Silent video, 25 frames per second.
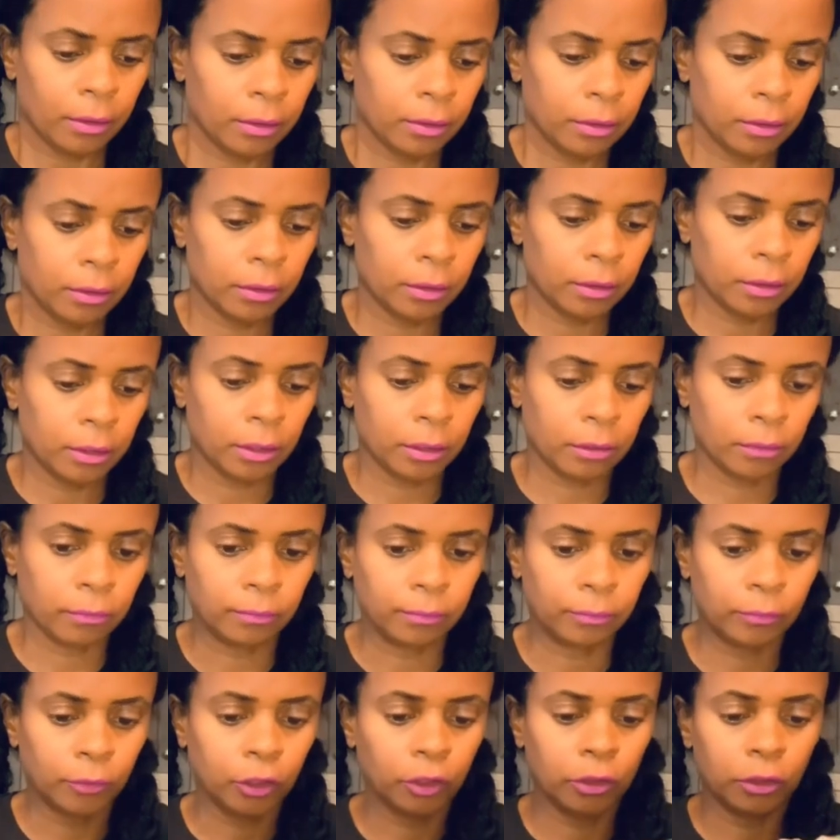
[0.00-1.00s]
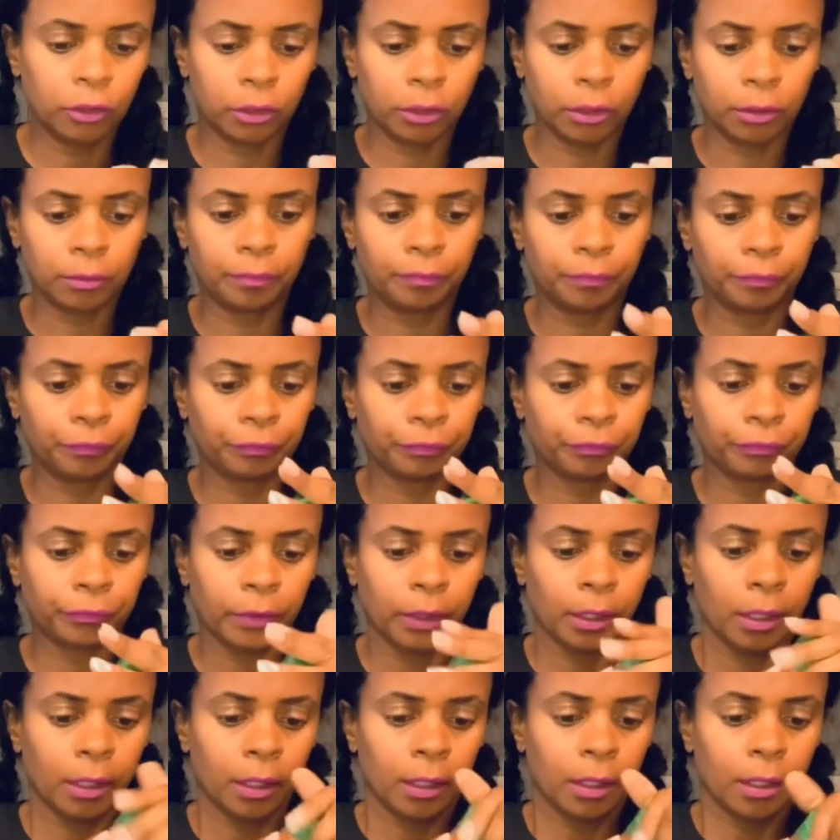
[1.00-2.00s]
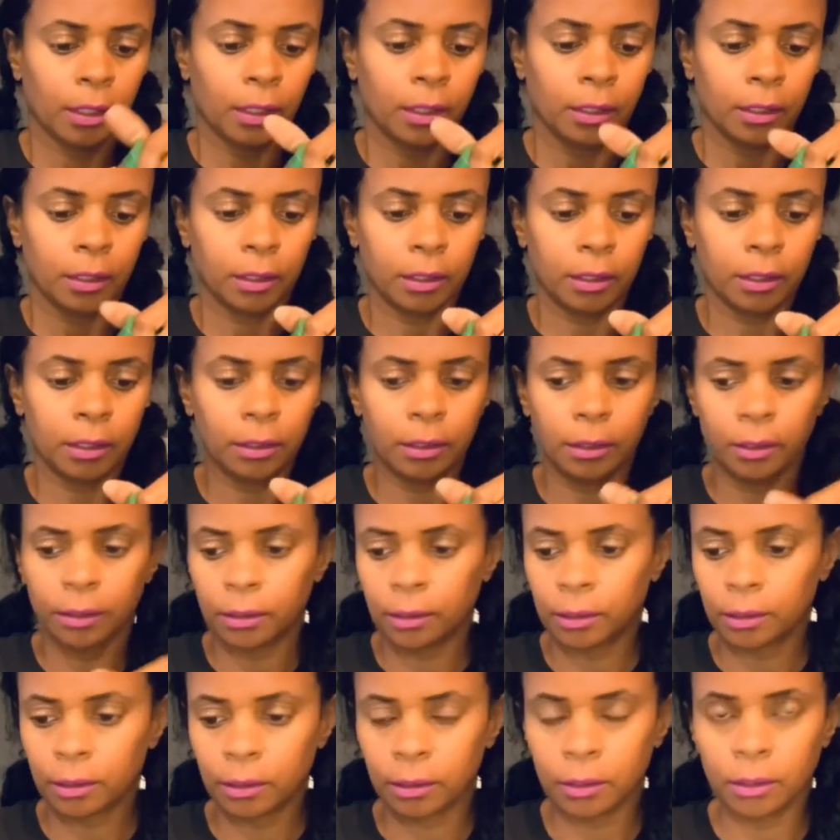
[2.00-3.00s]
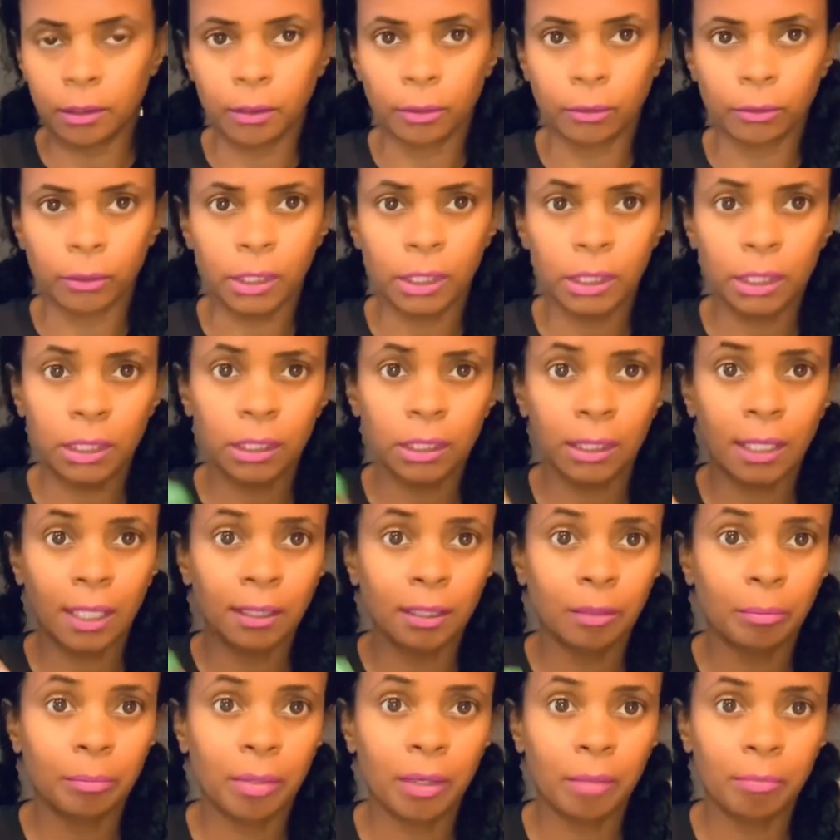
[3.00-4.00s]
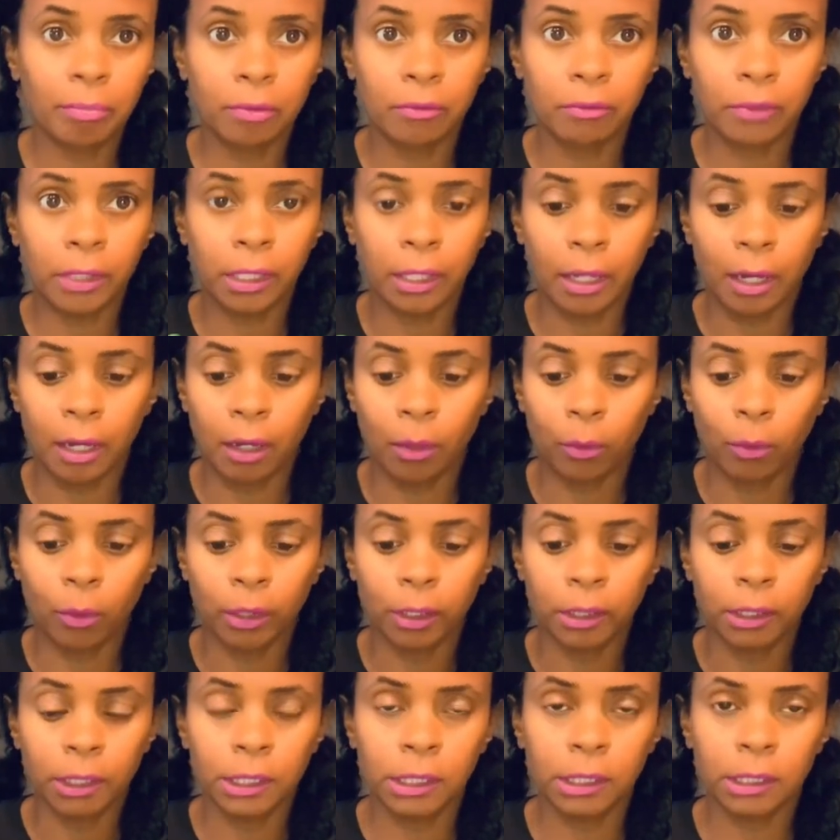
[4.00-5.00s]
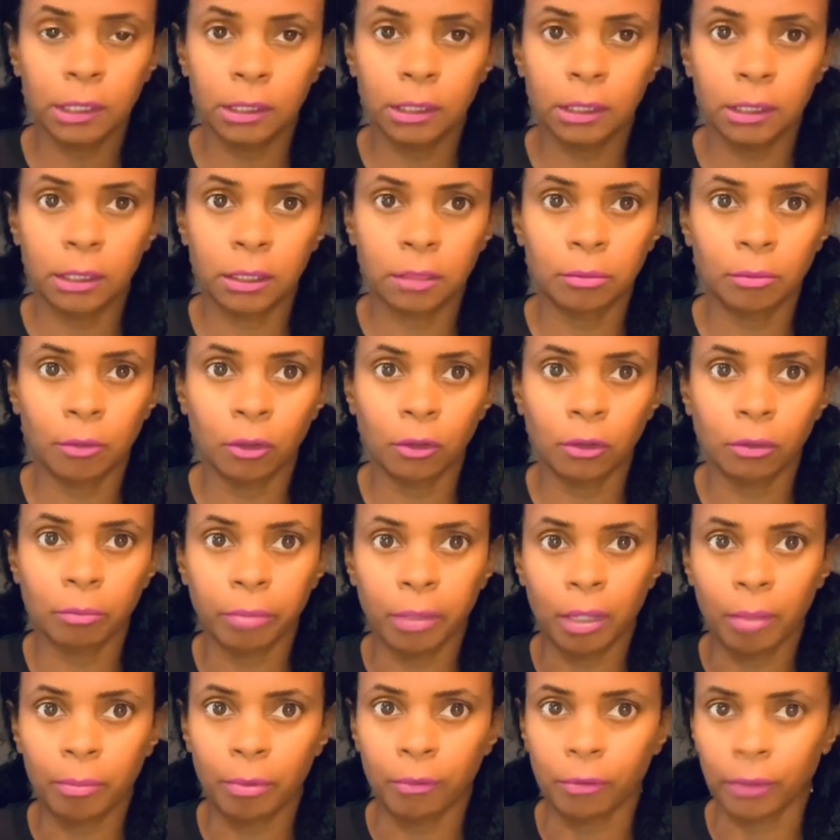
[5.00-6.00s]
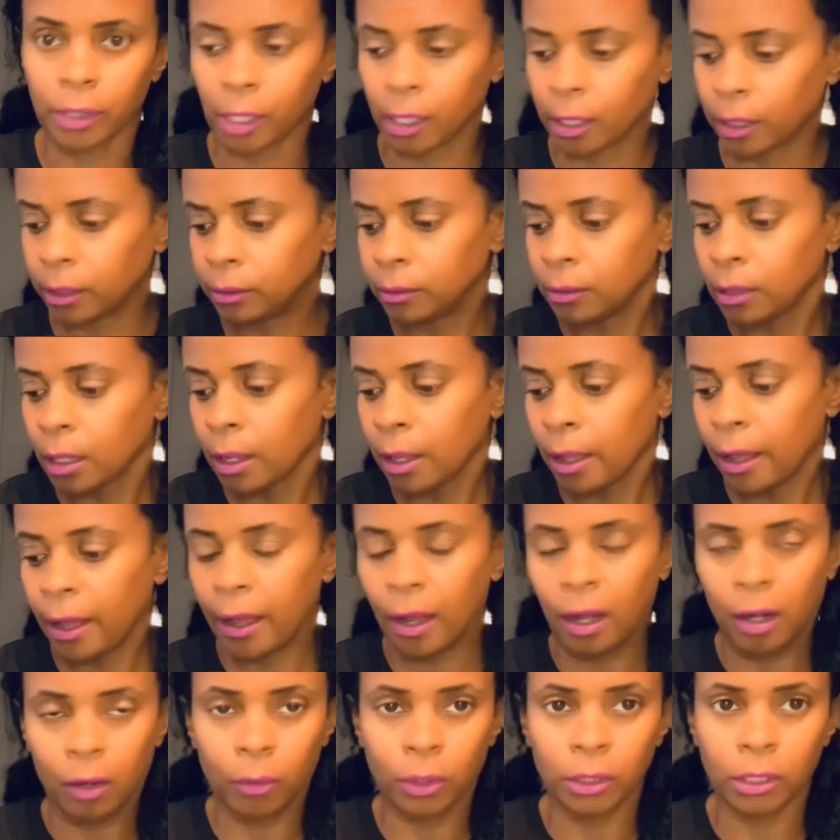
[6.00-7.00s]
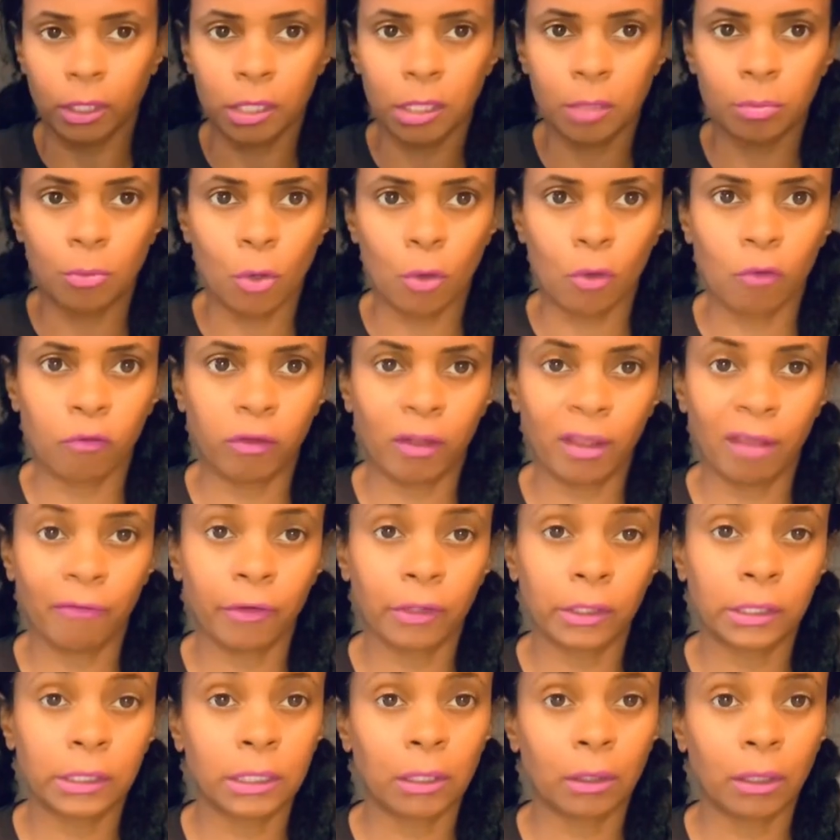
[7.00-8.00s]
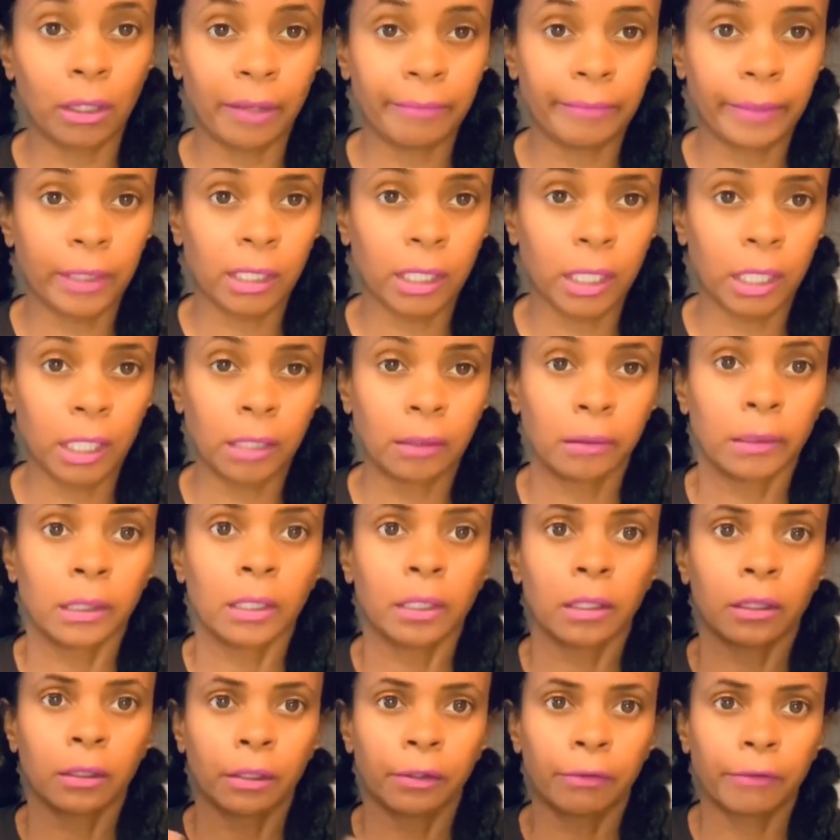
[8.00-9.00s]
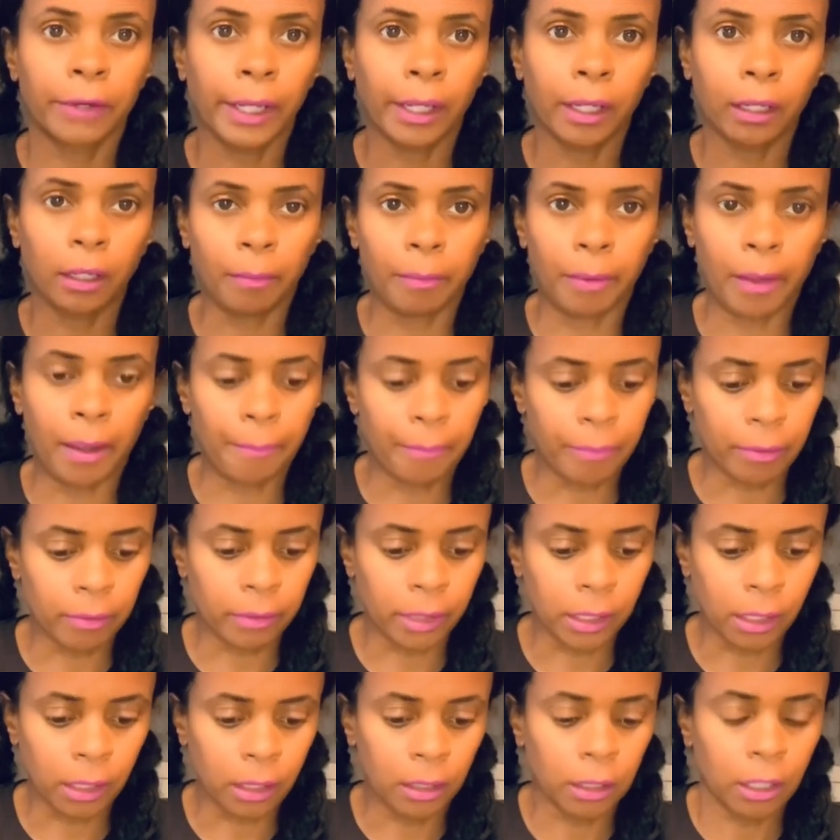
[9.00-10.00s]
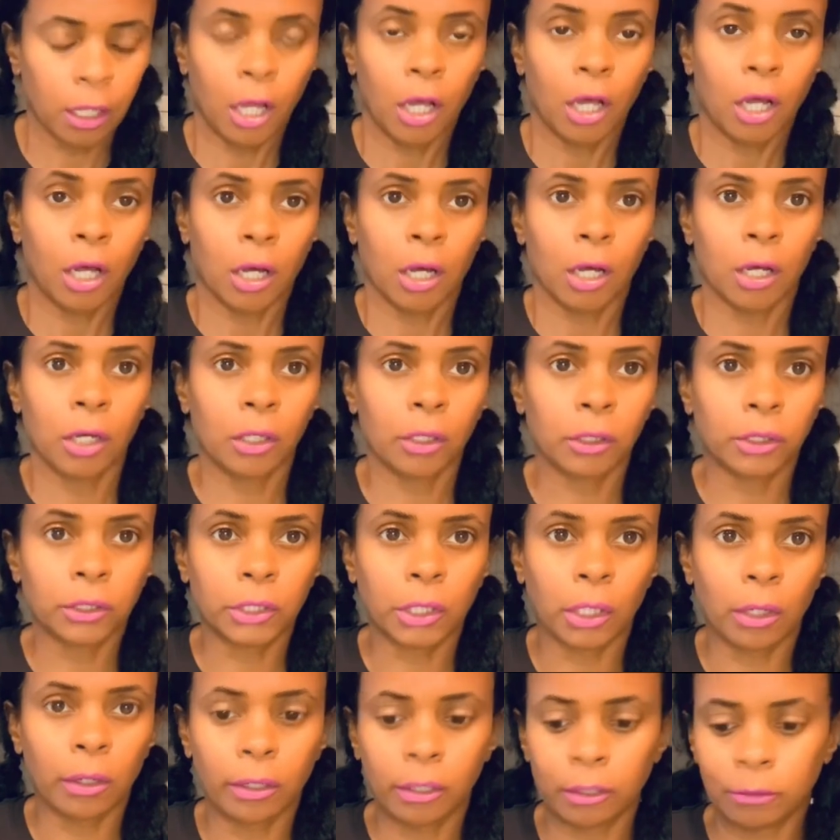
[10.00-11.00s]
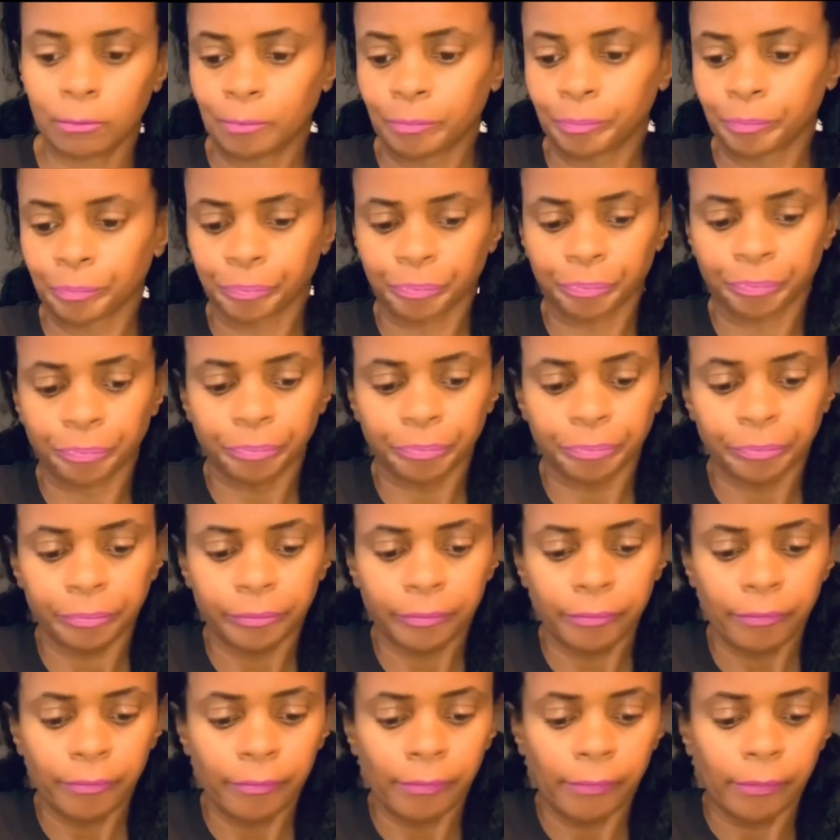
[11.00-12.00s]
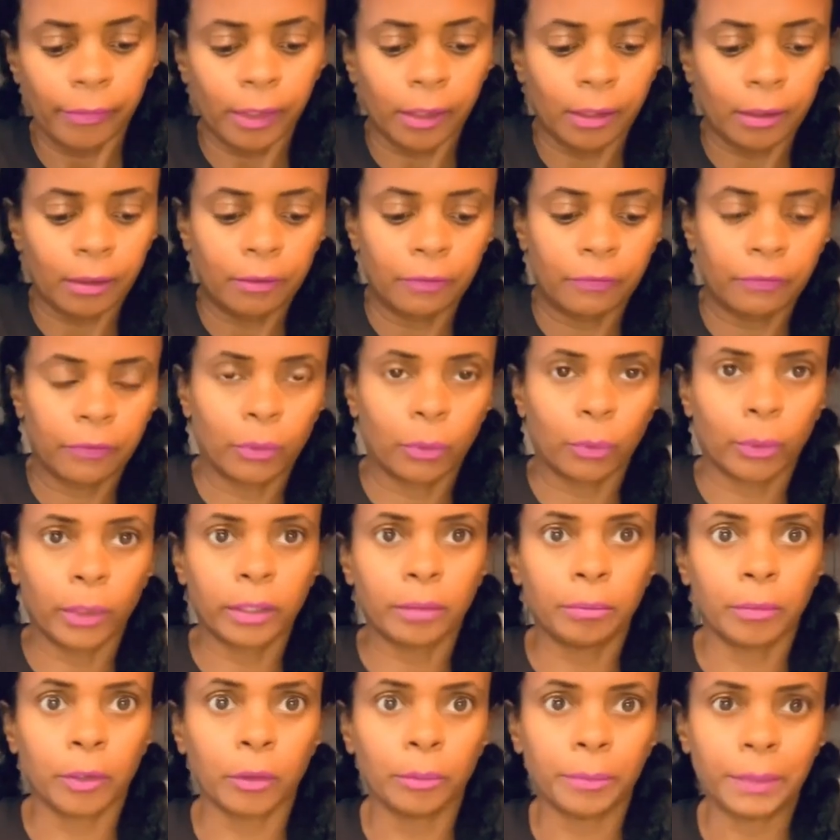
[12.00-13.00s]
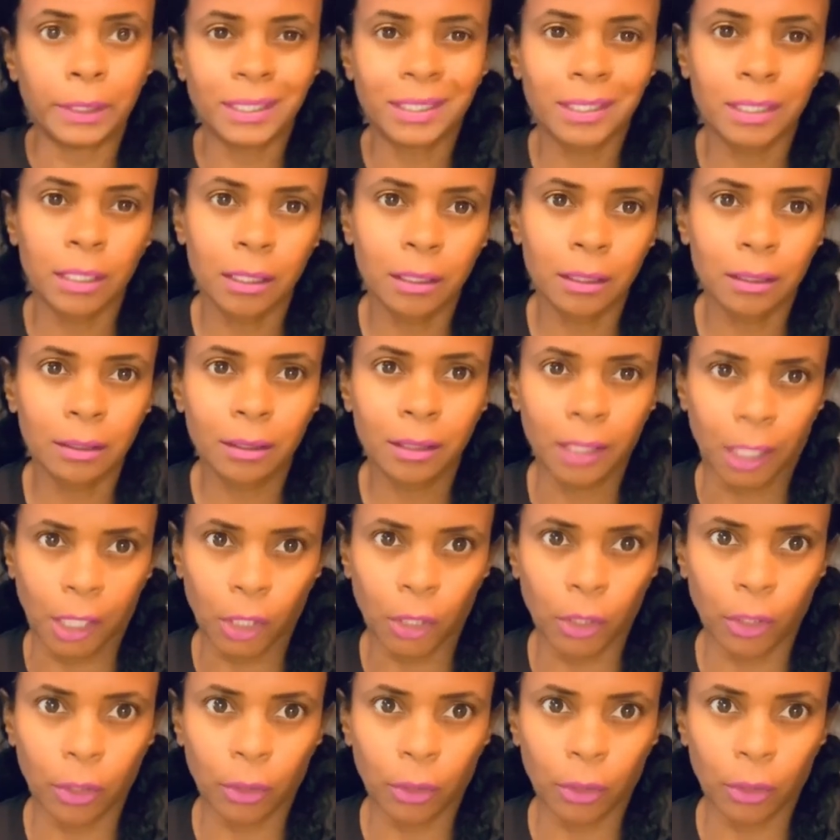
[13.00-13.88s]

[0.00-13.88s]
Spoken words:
Oh, hold on. This is new. This is not the paprika I wanted. This is the smoked paprika. I don't want the smoked flavor, so let me get the regular paprika. Hold on for one moment. Thank you.